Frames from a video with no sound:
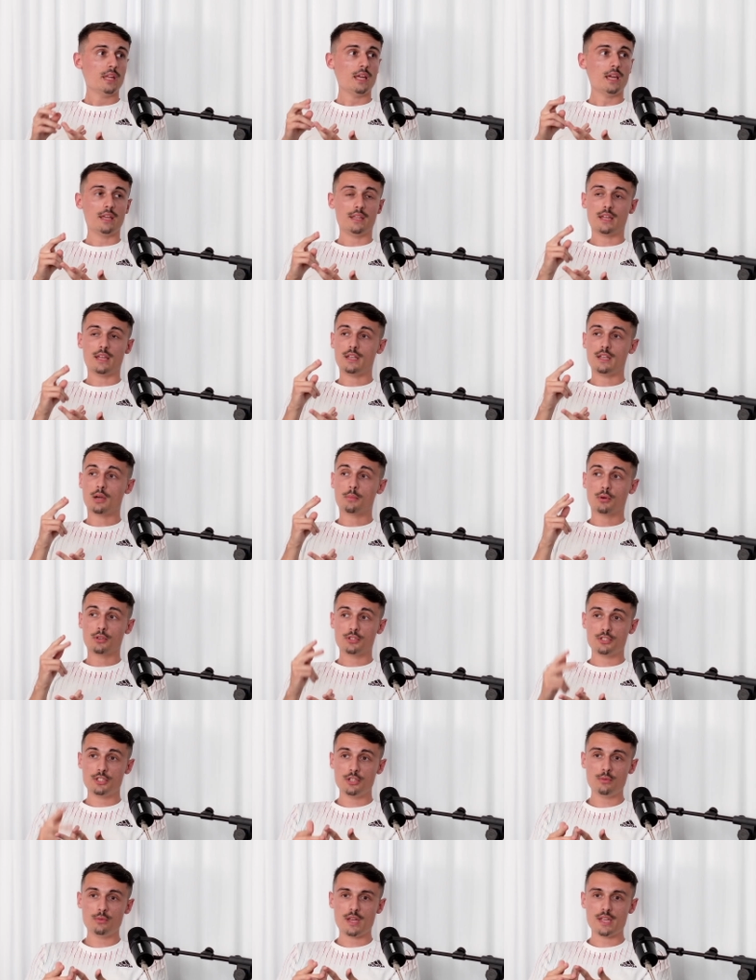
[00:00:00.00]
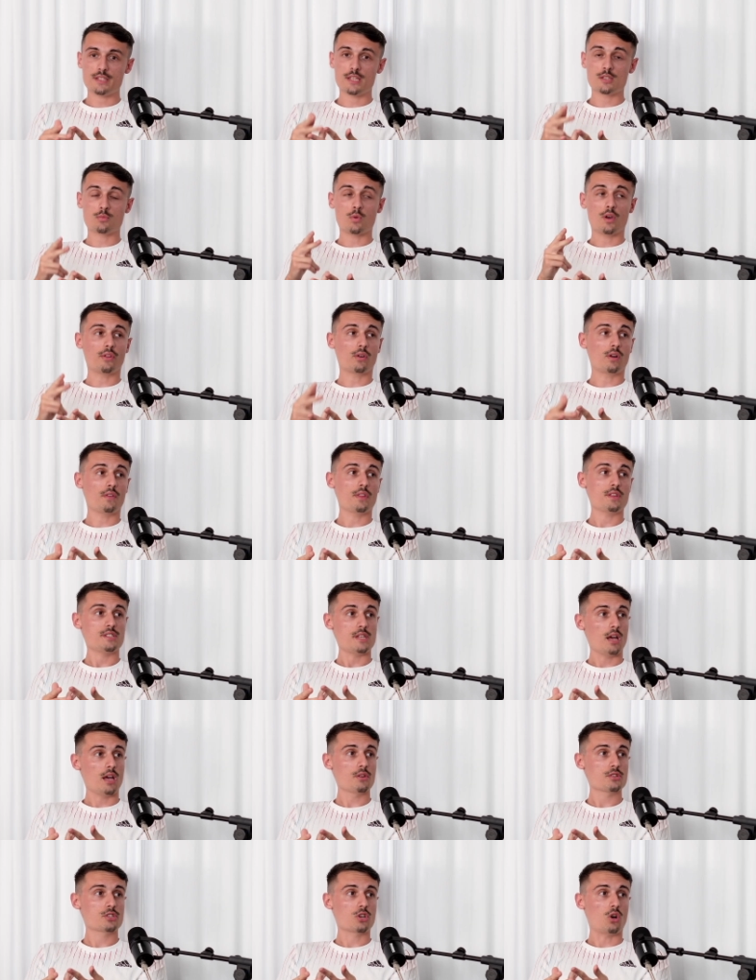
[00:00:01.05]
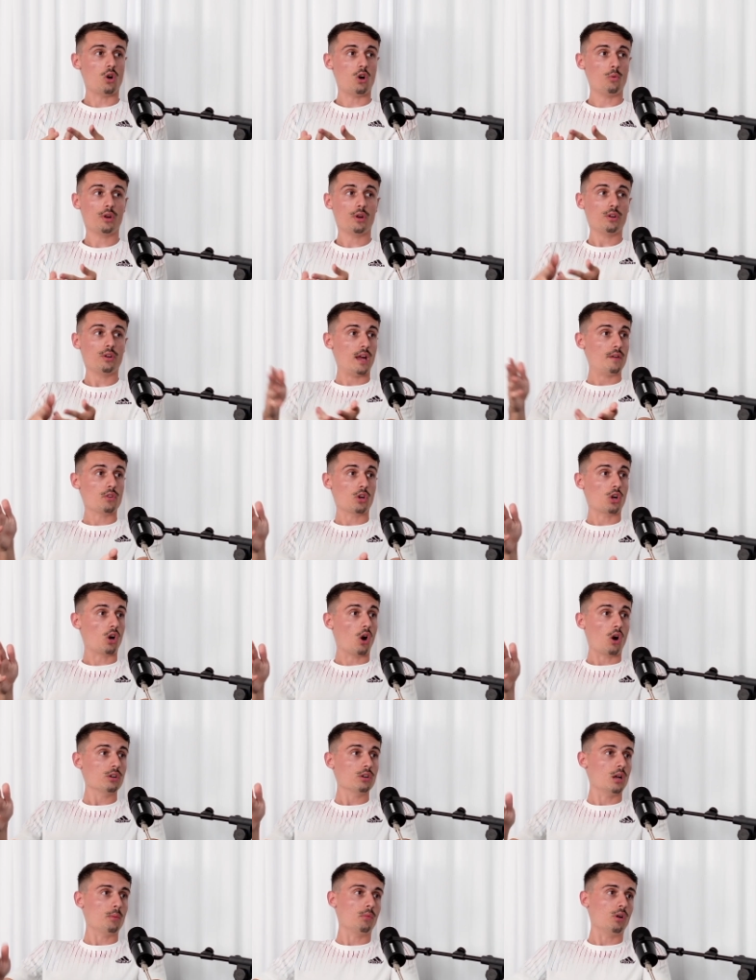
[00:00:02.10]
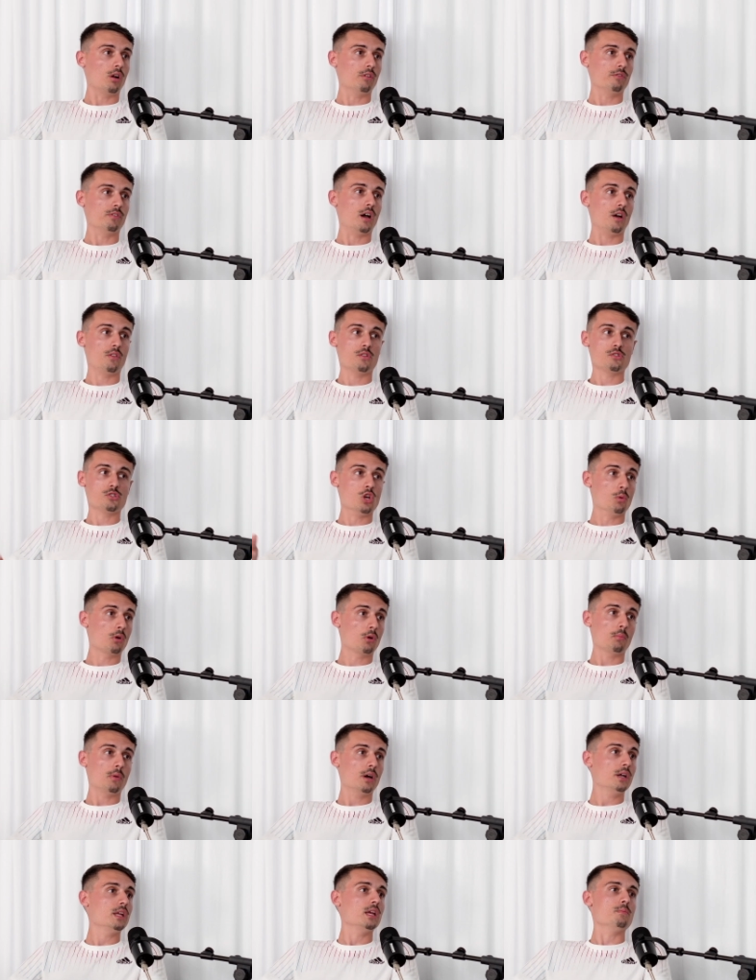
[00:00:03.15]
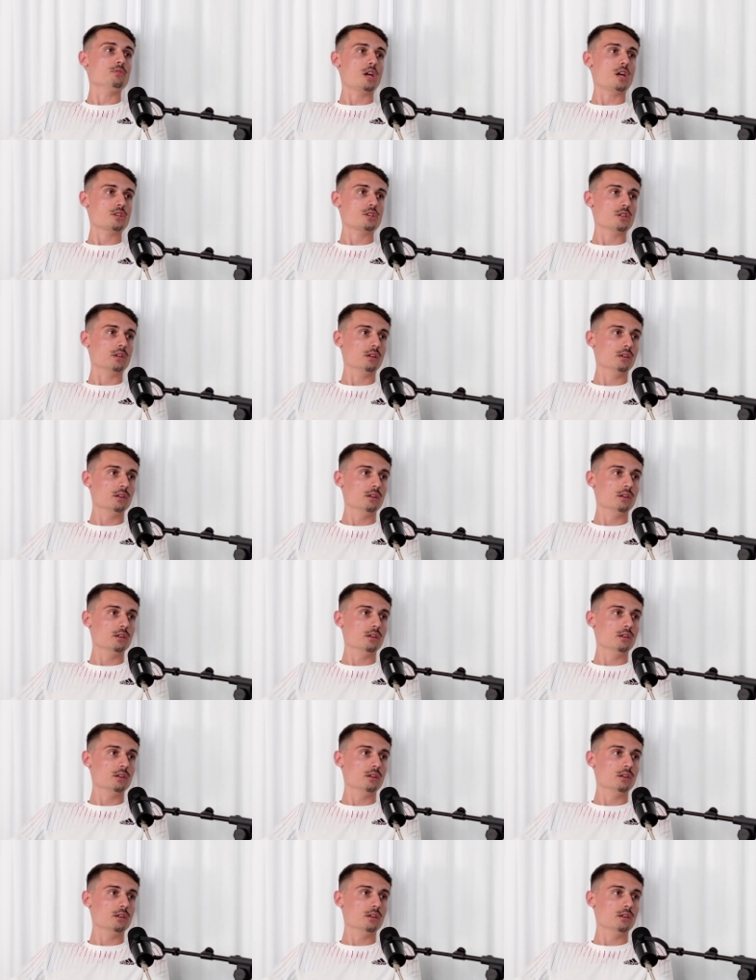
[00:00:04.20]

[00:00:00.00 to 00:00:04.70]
And then number 2 is when they're on the sales call, we already have their card number on file. There's no more money objection.